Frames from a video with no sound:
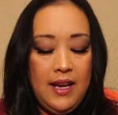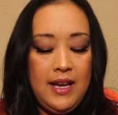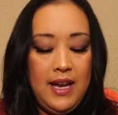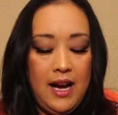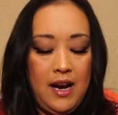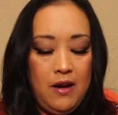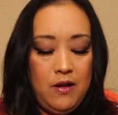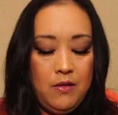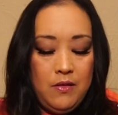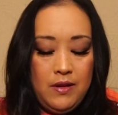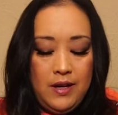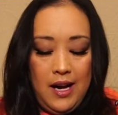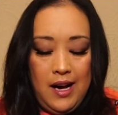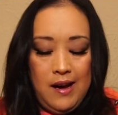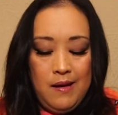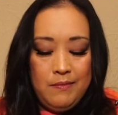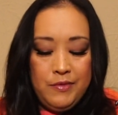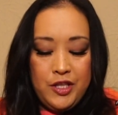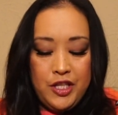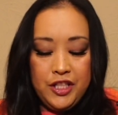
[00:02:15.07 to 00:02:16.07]
Now,
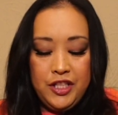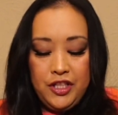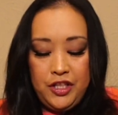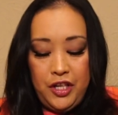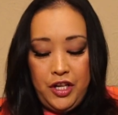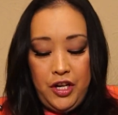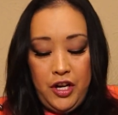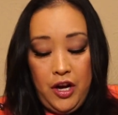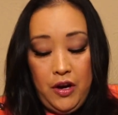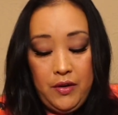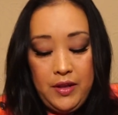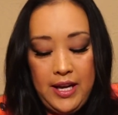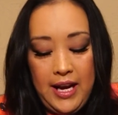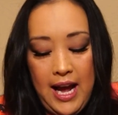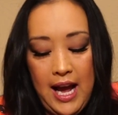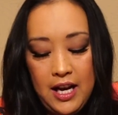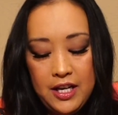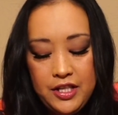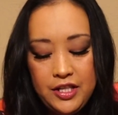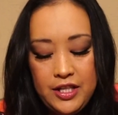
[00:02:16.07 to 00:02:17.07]
just so you know, they
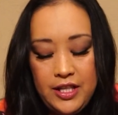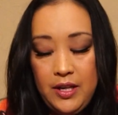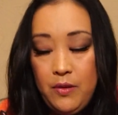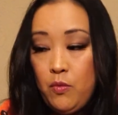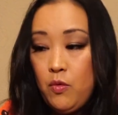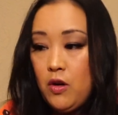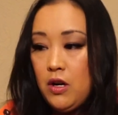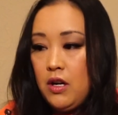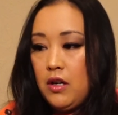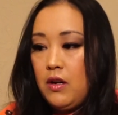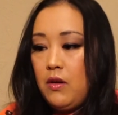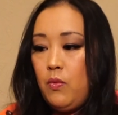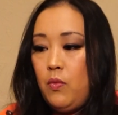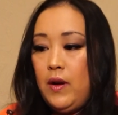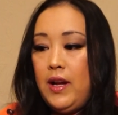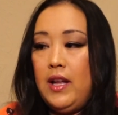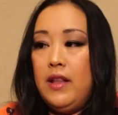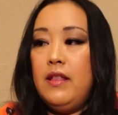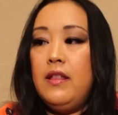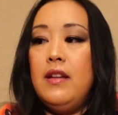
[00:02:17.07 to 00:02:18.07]
actually work
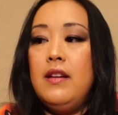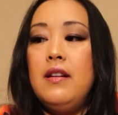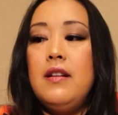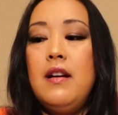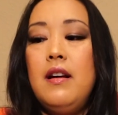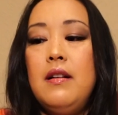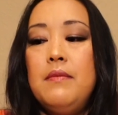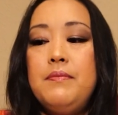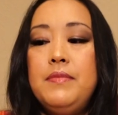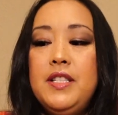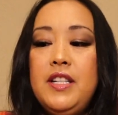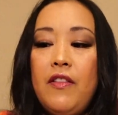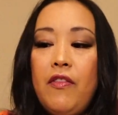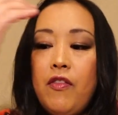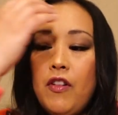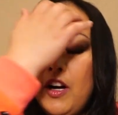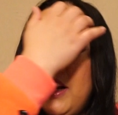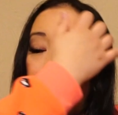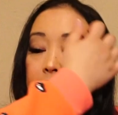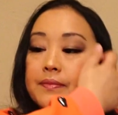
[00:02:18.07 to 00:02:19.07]
with
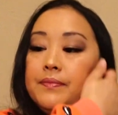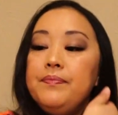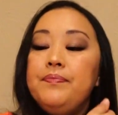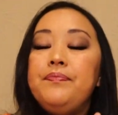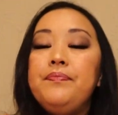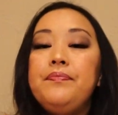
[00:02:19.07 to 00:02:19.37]
different